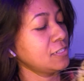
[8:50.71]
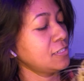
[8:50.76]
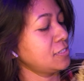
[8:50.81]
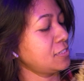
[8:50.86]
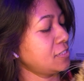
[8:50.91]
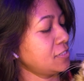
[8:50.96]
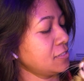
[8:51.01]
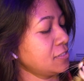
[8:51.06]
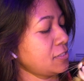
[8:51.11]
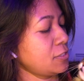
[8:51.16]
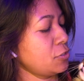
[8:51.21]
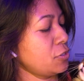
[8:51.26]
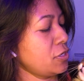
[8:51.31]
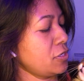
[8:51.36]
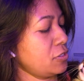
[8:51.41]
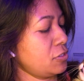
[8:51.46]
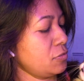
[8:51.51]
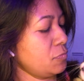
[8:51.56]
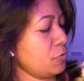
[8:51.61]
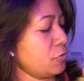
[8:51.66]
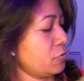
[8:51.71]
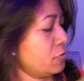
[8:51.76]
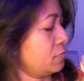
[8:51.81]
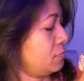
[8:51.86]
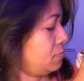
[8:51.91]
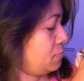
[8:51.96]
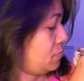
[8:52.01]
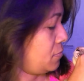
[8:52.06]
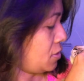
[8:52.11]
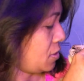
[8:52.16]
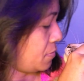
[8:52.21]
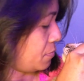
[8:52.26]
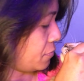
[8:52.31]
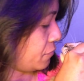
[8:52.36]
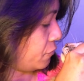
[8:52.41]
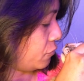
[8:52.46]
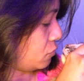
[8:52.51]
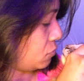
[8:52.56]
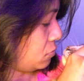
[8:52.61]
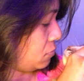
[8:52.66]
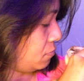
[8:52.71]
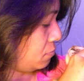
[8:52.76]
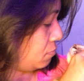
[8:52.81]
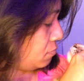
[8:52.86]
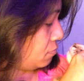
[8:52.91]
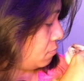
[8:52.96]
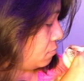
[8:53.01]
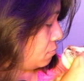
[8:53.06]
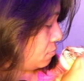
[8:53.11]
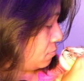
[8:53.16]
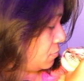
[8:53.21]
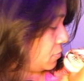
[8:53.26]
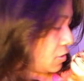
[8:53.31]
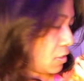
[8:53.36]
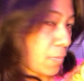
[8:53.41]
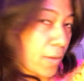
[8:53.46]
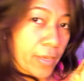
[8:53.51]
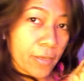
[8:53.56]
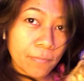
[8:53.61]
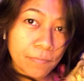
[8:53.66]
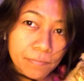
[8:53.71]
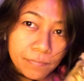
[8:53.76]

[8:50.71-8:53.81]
and I'll see you guys tomorrow. Be careful. Say bye.